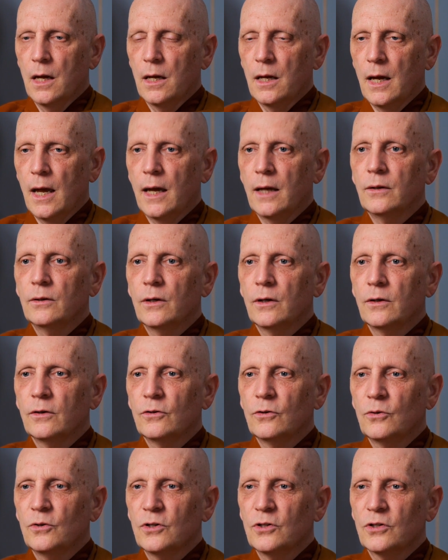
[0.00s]
And
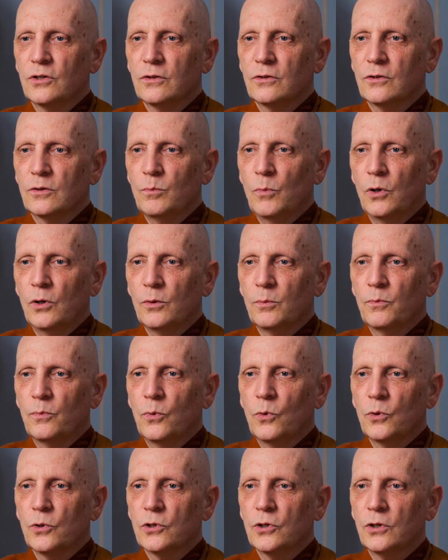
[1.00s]
there is a small
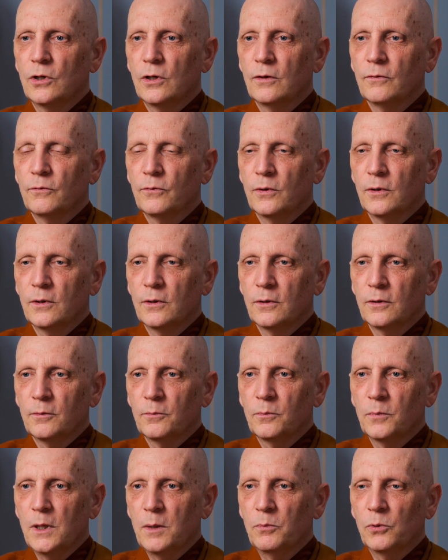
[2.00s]
portion of the
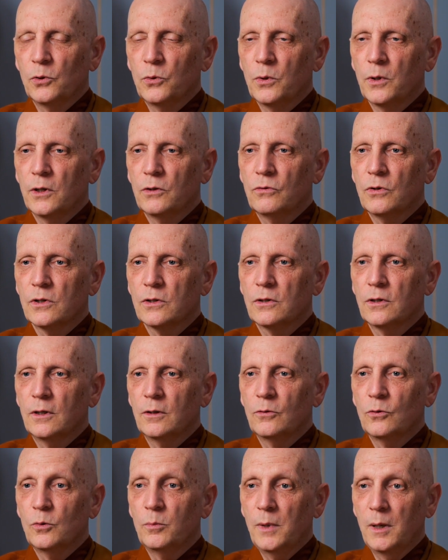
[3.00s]
people who are interested
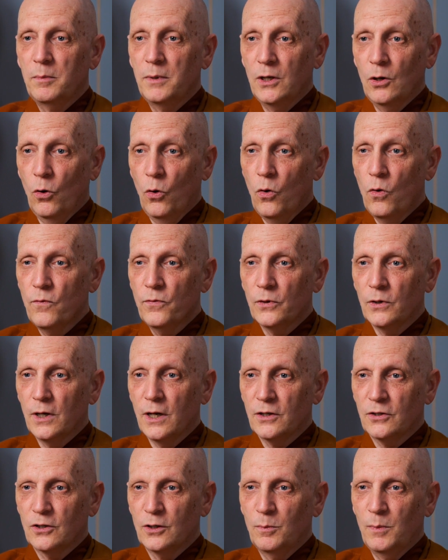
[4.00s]
who may be
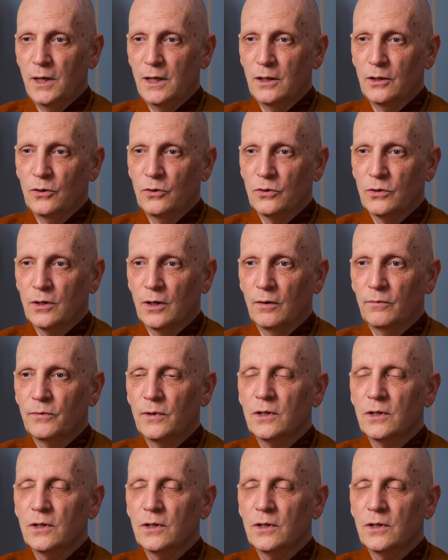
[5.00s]
overestimating yourself.